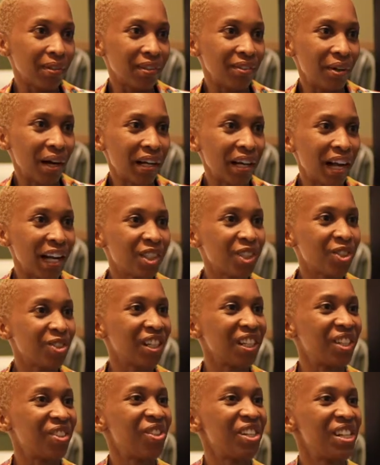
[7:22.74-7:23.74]
a
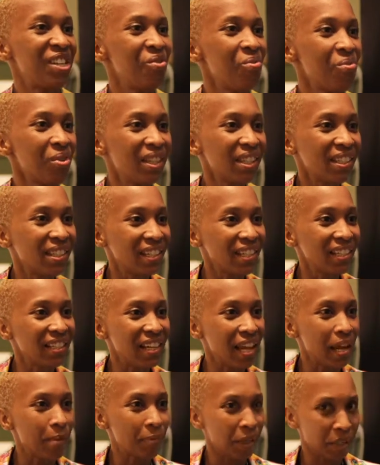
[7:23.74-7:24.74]
culturally or linguistic
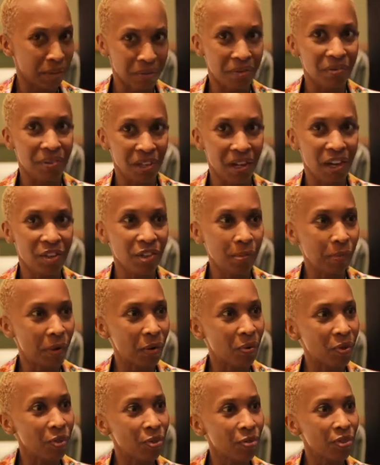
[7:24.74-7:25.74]
name that the country may
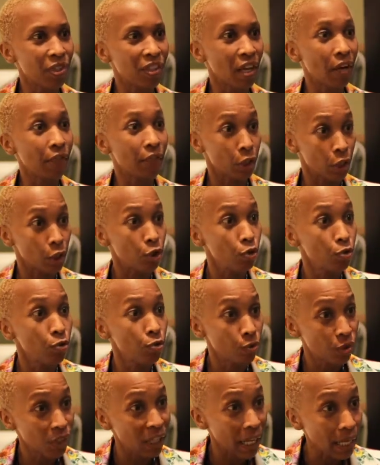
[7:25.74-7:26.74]
want to reserve and
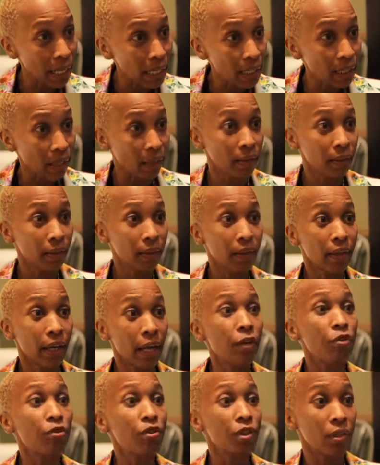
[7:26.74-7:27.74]
use later
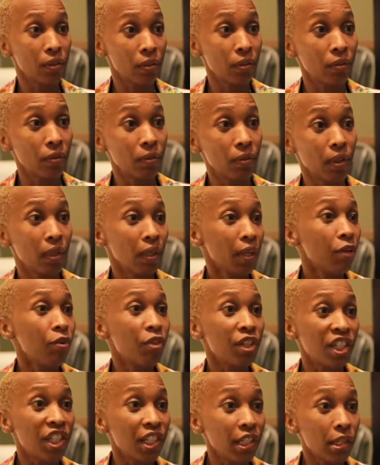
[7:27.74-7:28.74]
and
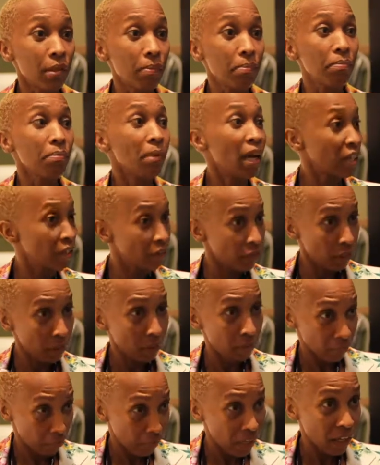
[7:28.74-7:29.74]
redeem and
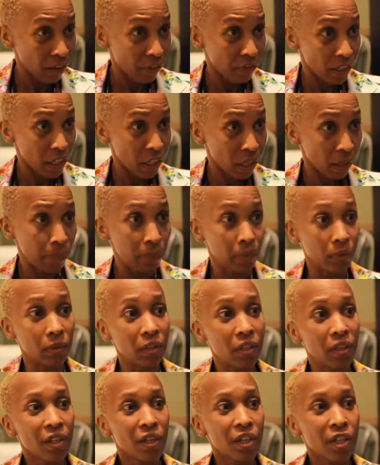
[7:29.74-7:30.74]
even make available.
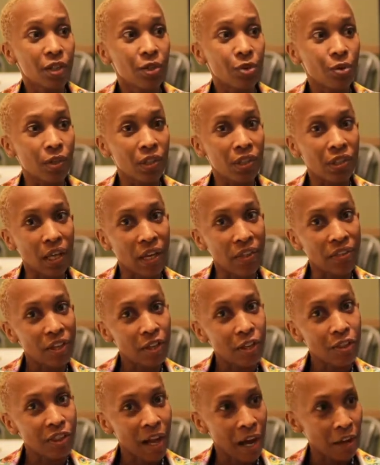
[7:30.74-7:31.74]
So I
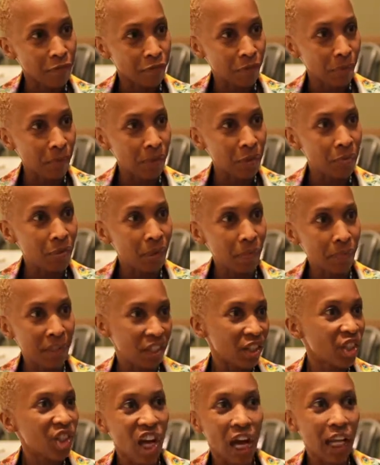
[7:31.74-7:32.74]
think that for me will be
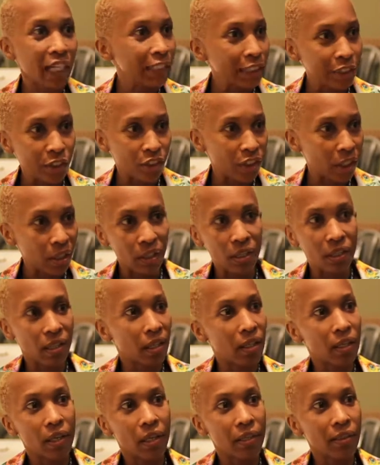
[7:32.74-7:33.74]
the challenge, and
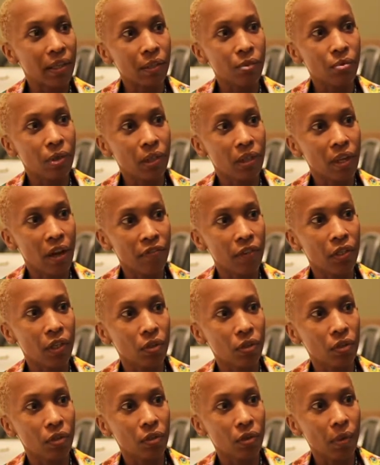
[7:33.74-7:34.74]
that's when the African
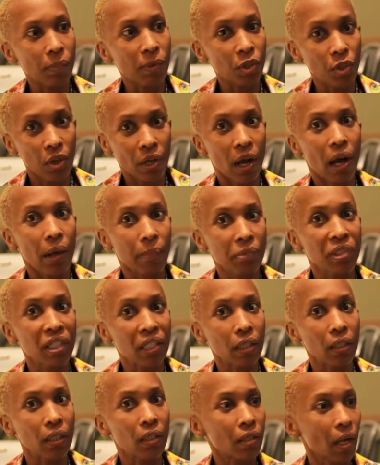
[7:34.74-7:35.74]
Union Commission comes
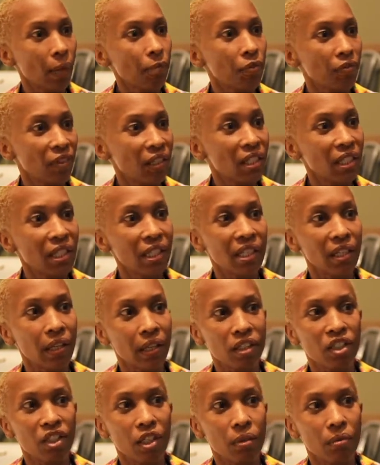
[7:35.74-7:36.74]
in terms of assisting
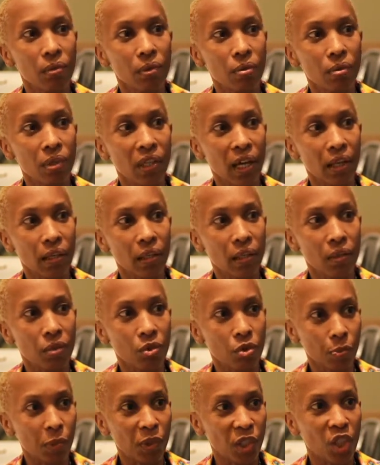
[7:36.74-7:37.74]
us deal with
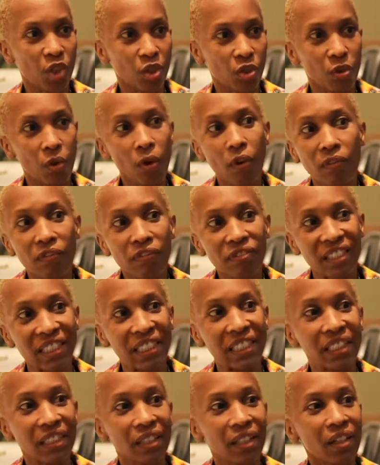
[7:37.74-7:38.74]
those potential
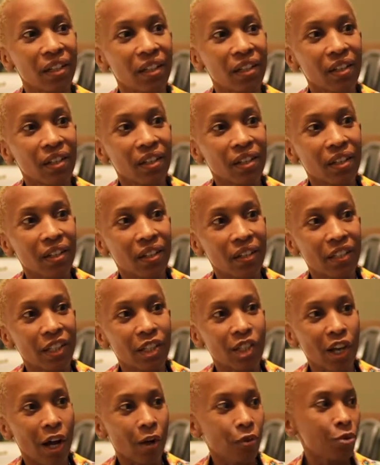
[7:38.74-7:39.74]
conflicts. It's
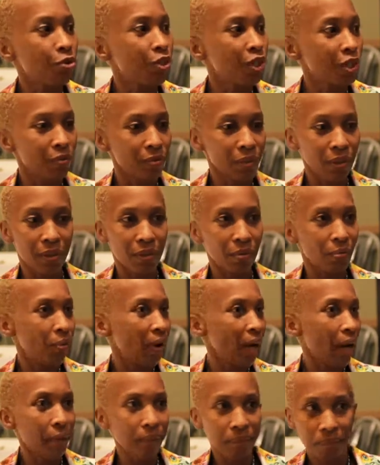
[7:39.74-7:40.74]
how to deal with
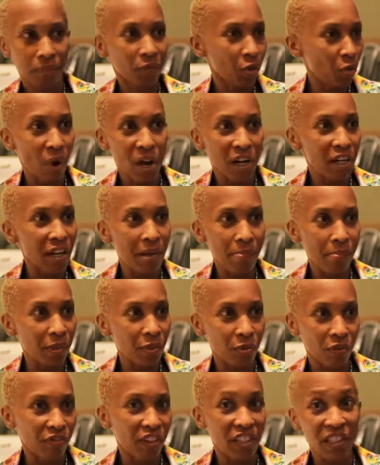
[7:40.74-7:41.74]
where one name is
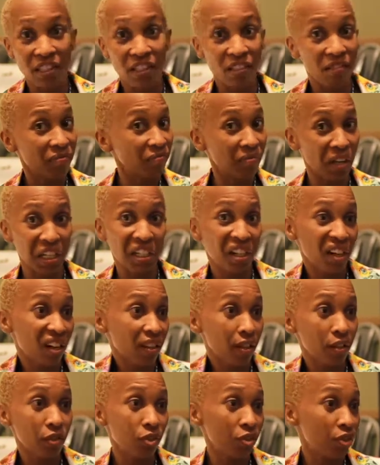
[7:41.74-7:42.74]
offensive and in
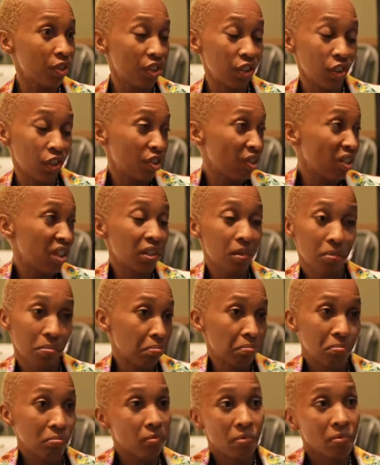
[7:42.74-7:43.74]
another jurisdiction it's
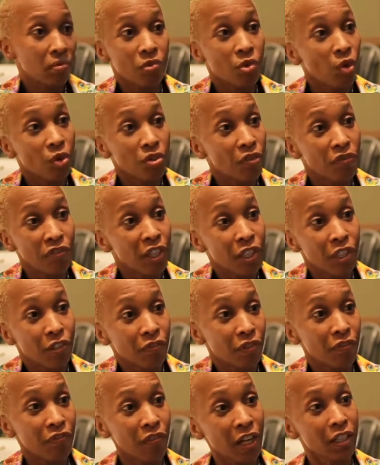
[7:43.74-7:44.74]
not offensive.
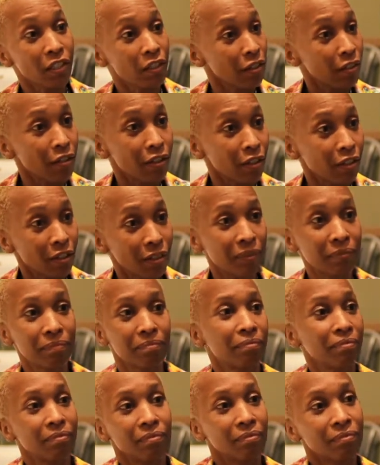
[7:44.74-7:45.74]
In fact, it's
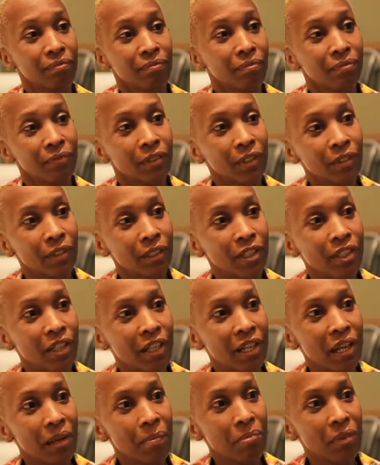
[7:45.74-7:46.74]
a
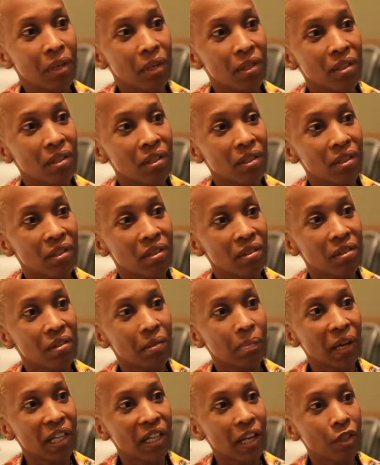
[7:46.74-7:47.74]
name that
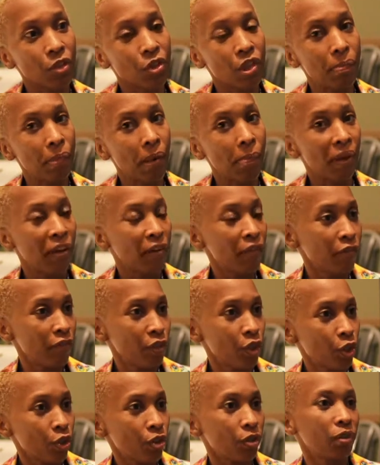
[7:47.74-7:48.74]
might actually be
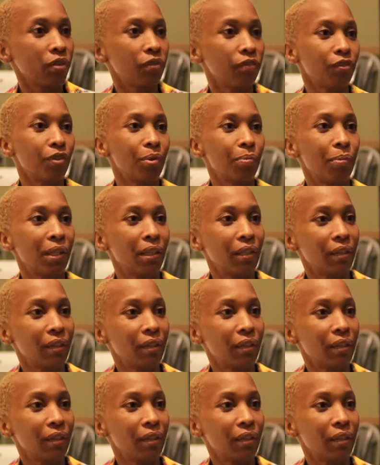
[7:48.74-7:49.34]
beneficial from